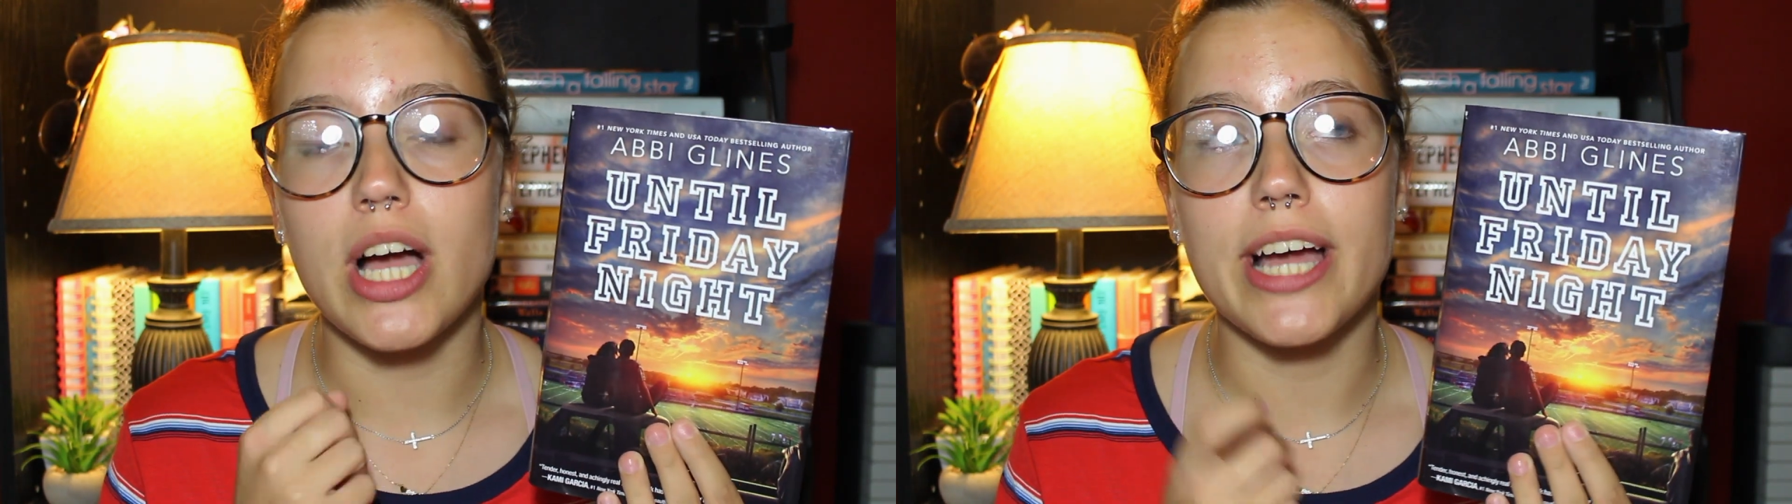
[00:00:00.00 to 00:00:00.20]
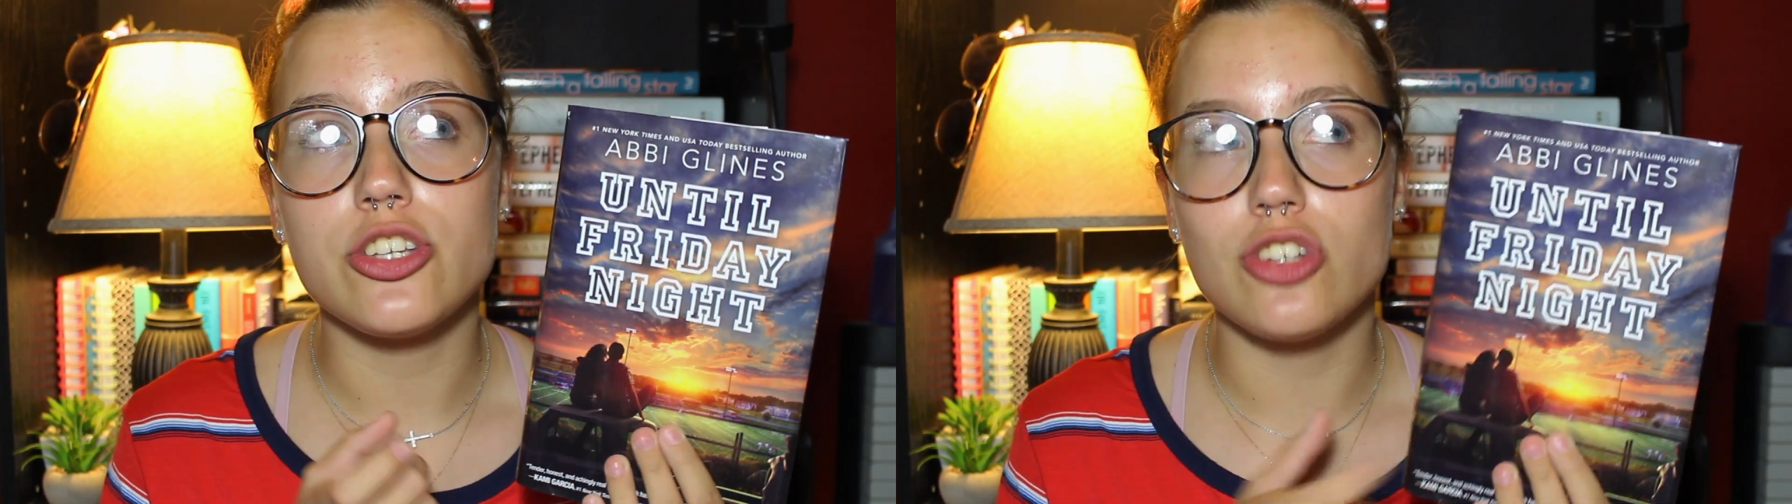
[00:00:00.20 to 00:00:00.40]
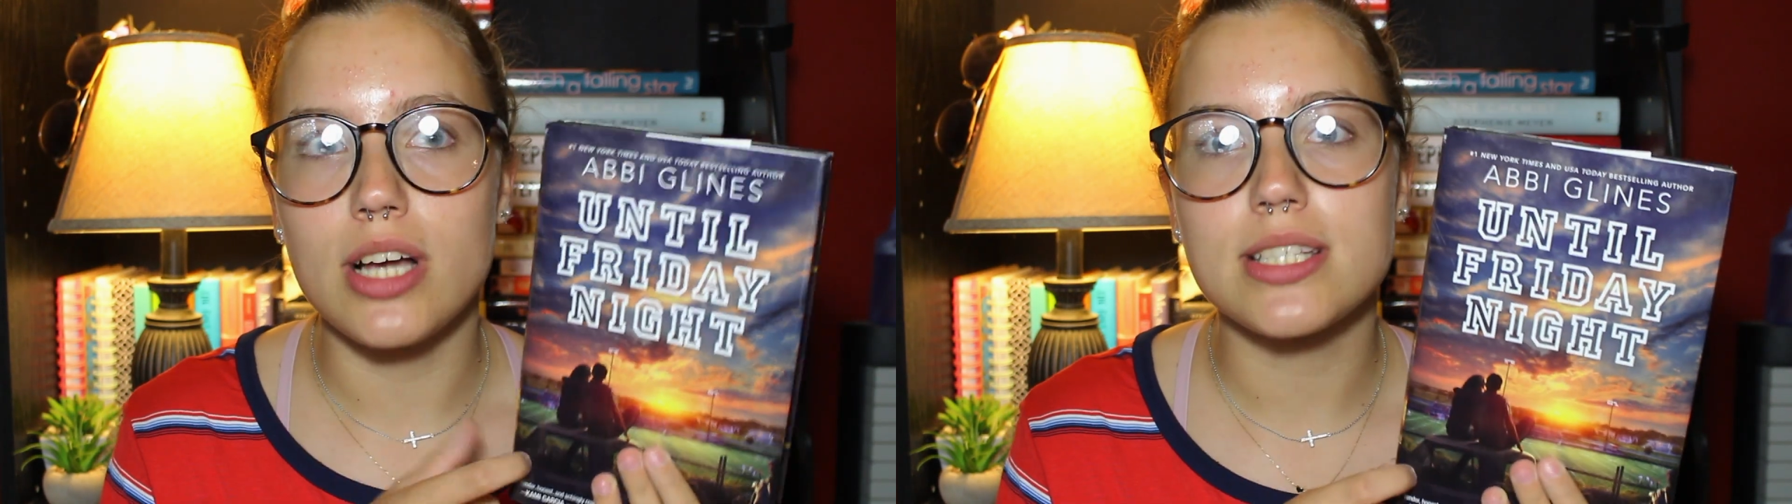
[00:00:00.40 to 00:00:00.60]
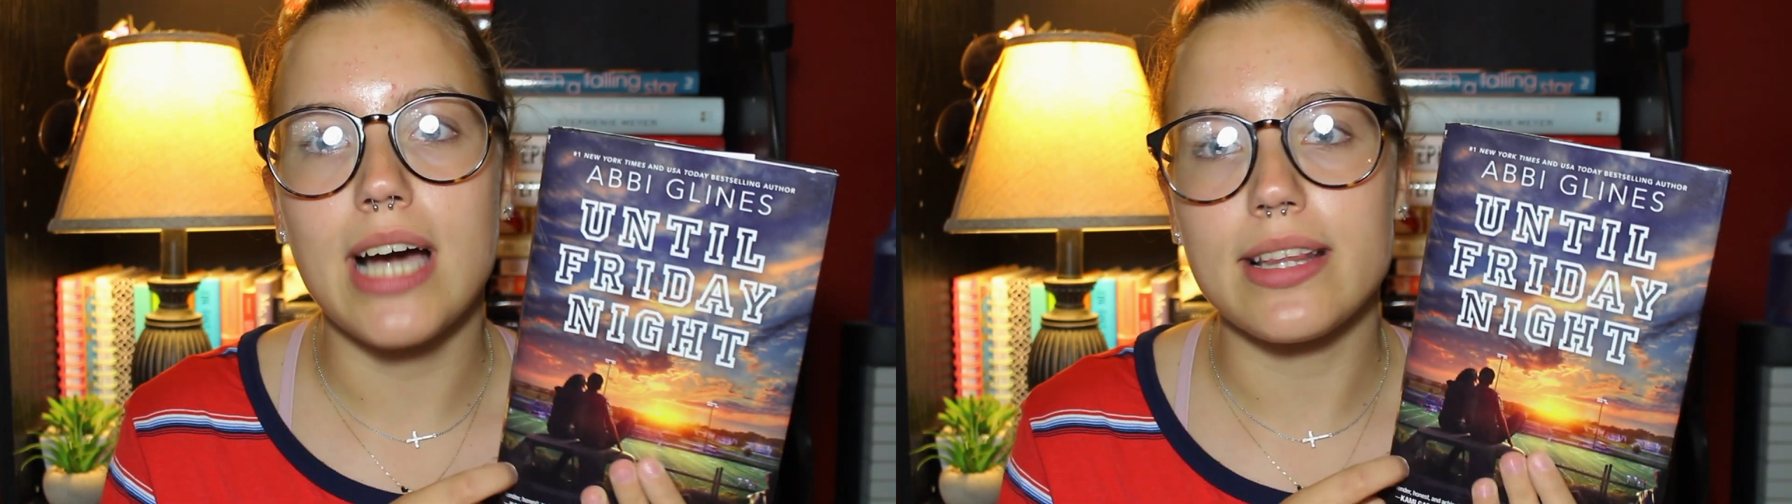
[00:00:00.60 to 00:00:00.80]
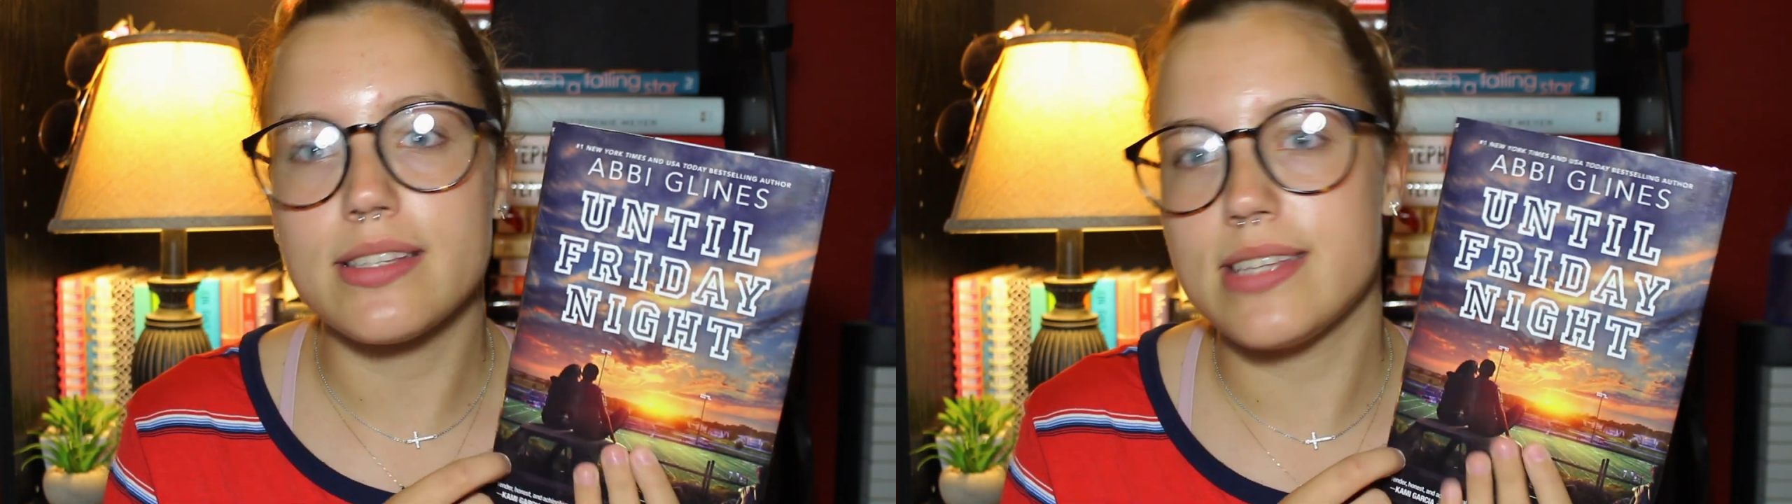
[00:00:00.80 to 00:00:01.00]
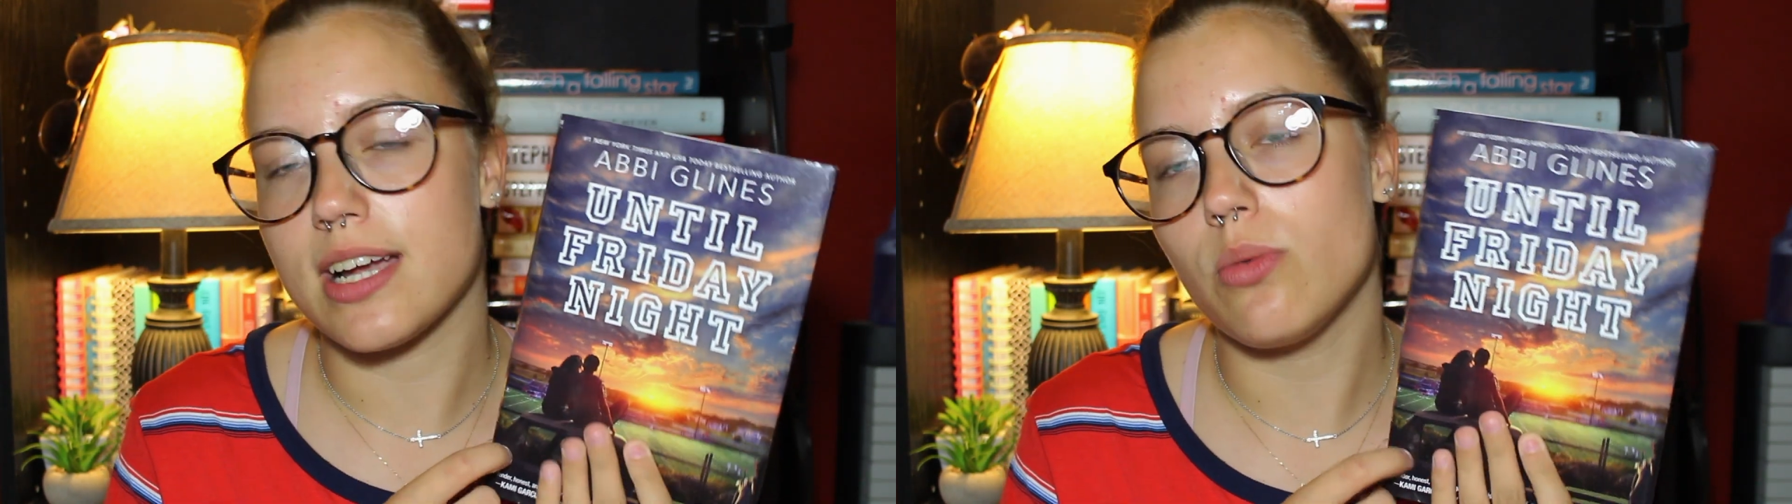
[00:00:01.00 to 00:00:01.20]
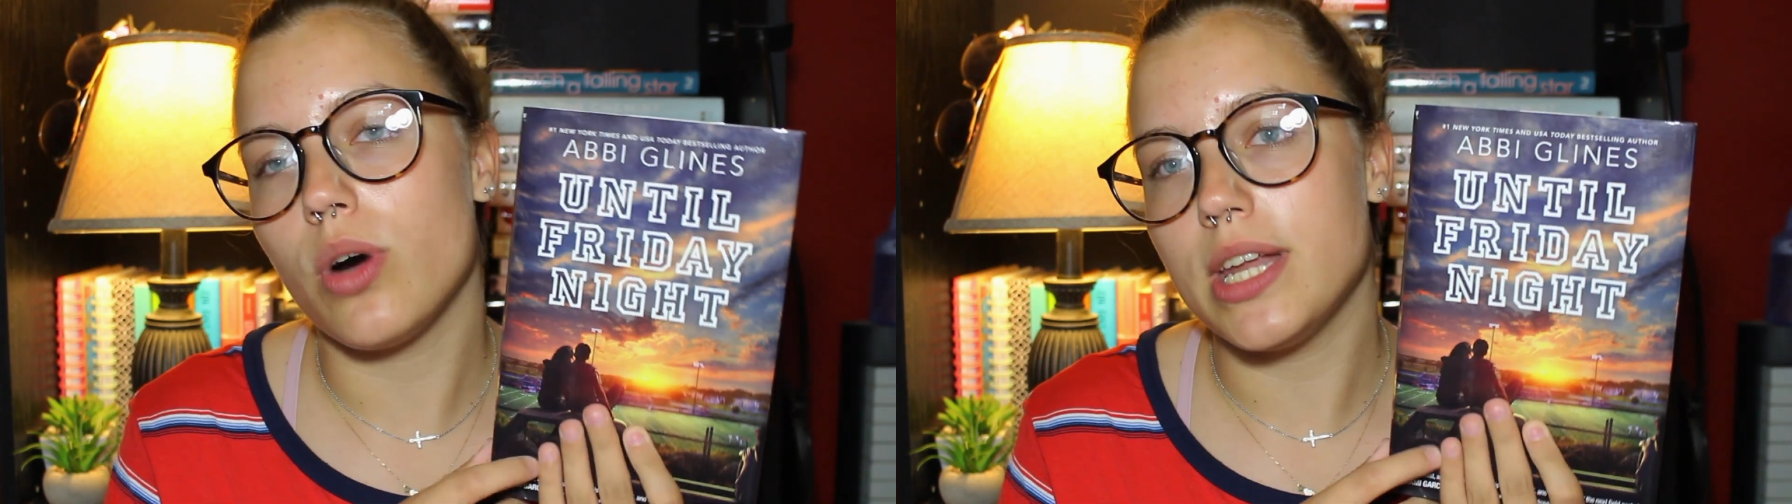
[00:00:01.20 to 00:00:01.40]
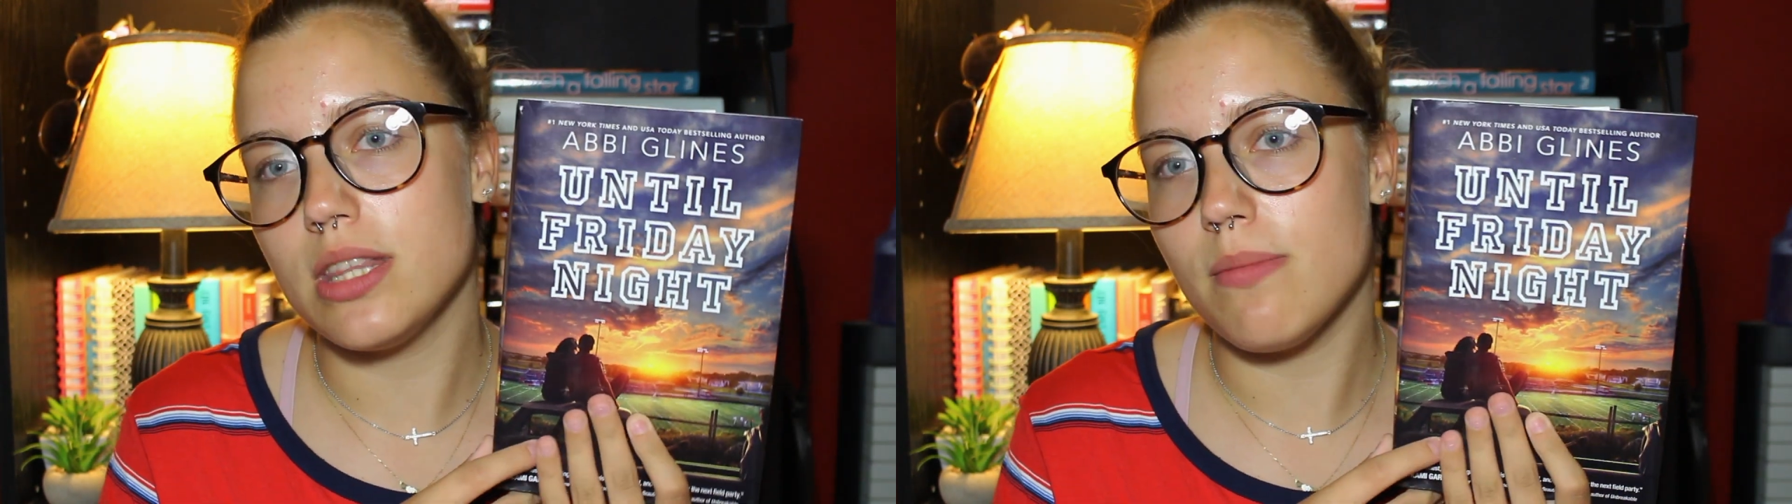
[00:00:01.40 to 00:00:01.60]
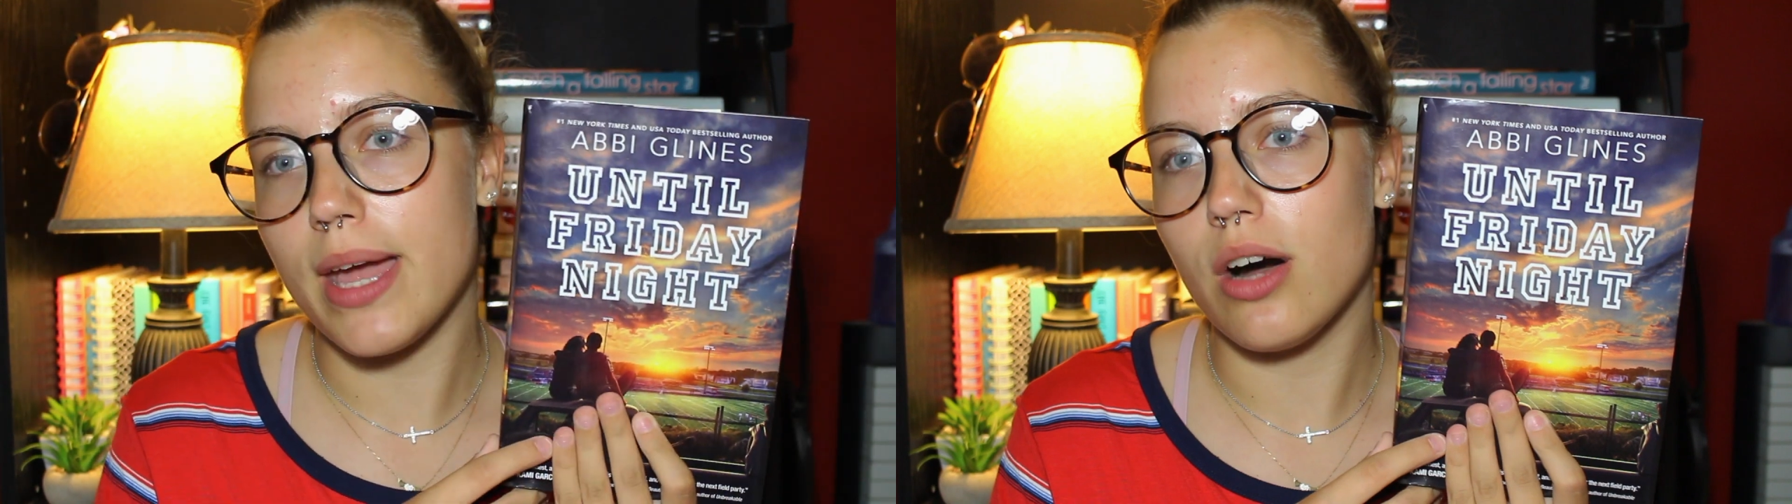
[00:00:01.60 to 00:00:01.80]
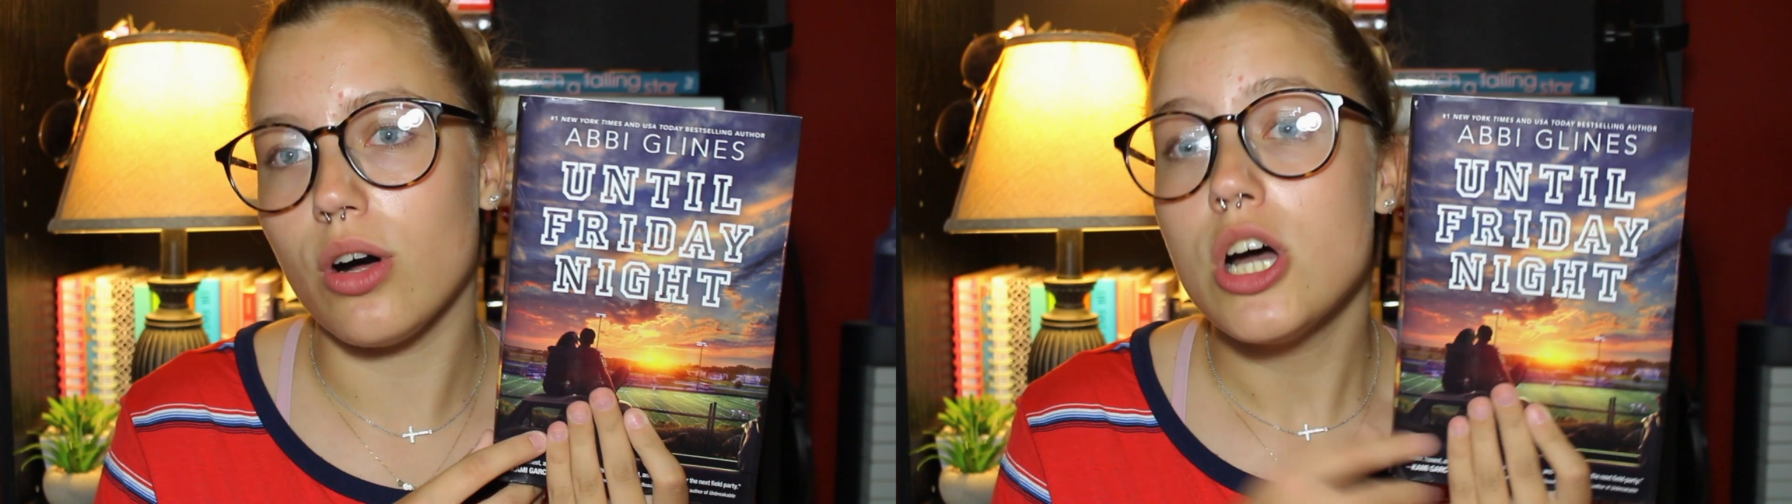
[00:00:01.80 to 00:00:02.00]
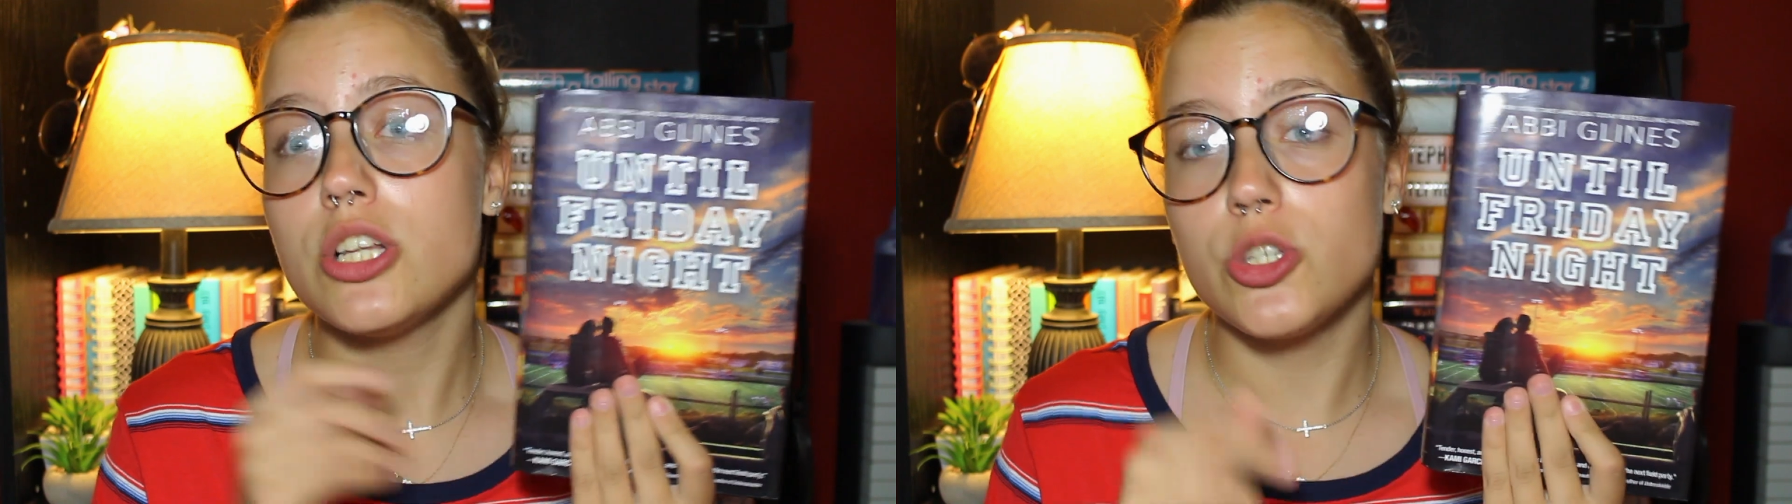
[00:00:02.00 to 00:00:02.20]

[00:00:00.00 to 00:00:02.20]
I just got the second one in the mail